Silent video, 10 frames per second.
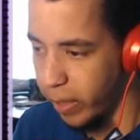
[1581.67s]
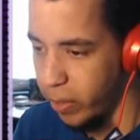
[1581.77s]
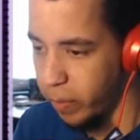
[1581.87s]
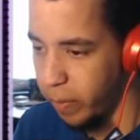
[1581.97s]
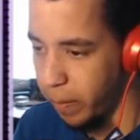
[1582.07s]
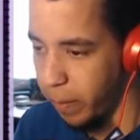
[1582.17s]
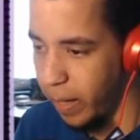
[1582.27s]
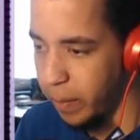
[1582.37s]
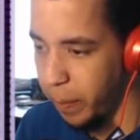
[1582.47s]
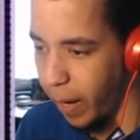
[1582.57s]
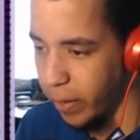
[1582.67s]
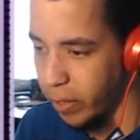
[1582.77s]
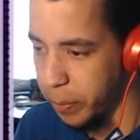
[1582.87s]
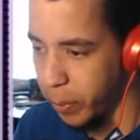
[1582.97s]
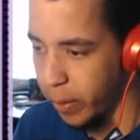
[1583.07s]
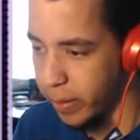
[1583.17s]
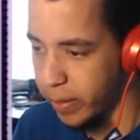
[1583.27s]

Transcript: They used to be the main passage between the